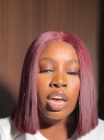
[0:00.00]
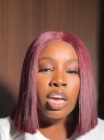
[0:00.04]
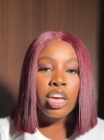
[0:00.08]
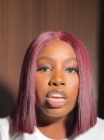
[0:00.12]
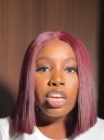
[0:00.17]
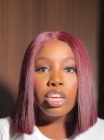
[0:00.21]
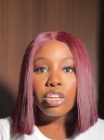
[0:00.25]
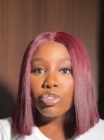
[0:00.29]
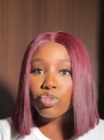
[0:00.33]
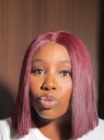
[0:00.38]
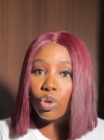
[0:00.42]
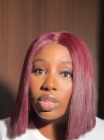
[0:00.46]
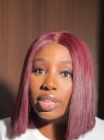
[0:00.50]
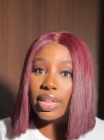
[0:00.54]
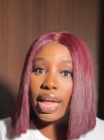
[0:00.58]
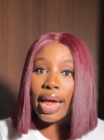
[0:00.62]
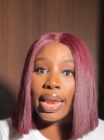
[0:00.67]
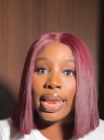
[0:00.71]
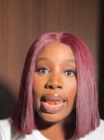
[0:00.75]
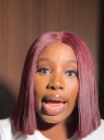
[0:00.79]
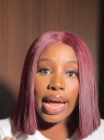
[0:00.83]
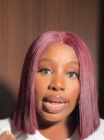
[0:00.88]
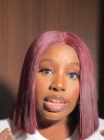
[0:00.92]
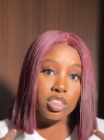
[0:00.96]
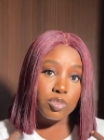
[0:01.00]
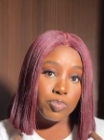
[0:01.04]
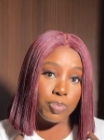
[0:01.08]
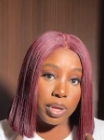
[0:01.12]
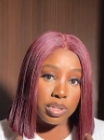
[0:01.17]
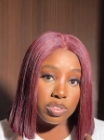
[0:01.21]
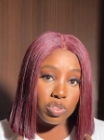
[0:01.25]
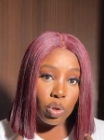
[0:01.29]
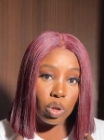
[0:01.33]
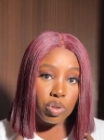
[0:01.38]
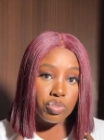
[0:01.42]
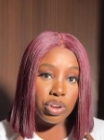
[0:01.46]
In total, I
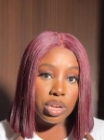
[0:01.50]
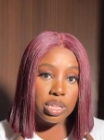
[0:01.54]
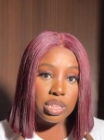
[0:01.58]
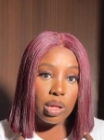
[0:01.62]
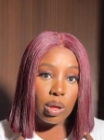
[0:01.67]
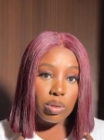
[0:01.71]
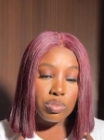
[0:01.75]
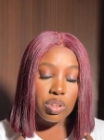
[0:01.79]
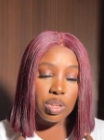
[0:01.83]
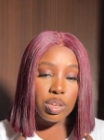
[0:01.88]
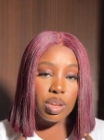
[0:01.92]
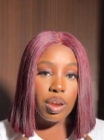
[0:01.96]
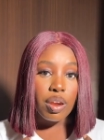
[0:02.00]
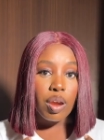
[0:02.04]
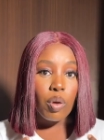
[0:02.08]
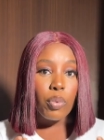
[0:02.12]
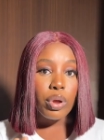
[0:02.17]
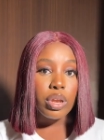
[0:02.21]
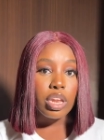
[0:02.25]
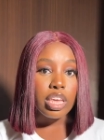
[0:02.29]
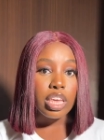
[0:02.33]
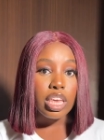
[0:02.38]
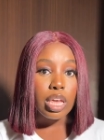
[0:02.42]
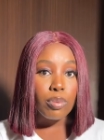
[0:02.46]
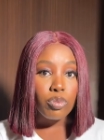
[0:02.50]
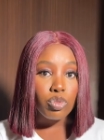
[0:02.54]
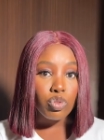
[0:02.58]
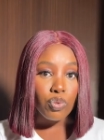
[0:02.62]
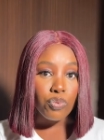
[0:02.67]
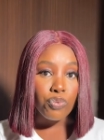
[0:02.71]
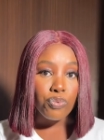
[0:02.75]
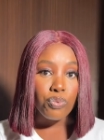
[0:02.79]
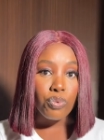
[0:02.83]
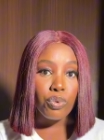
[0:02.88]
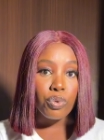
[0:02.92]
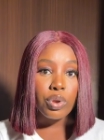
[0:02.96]
spent 100,000 naira when it came to
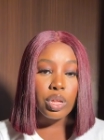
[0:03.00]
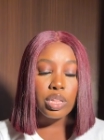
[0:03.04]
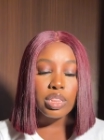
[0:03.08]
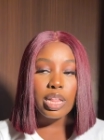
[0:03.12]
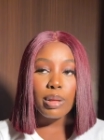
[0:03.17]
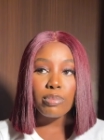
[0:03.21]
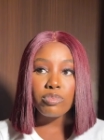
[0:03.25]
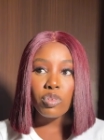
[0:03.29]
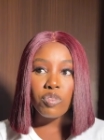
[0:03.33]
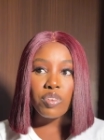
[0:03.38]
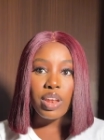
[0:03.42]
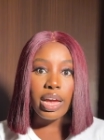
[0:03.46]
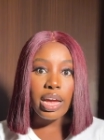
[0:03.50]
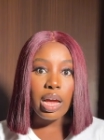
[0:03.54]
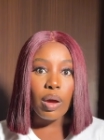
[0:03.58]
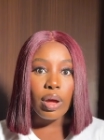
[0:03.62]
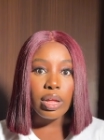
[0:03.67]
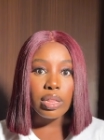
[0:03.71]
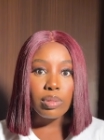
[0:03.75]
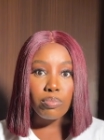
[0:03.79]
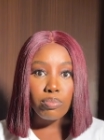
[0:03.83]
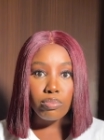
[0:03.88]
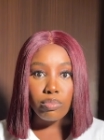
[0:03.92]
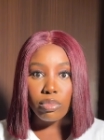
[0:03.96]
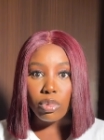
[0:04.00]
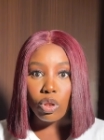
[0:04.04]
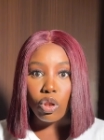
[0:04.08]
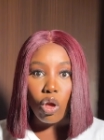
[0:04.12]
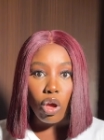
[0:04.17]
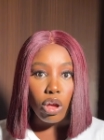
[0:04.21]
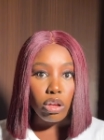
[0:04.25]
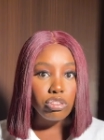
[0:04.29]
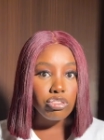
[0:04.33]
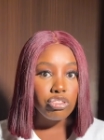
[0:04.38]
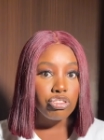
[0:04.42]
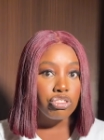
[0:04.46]
food, in terms of like our
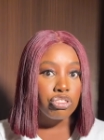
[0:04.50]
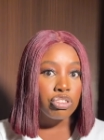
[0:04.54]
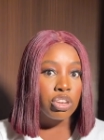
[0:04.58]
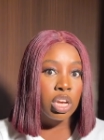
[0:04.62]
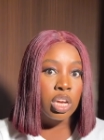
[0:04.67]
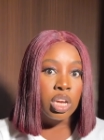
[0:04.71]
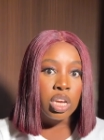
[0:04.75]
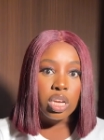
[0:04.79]
lunch,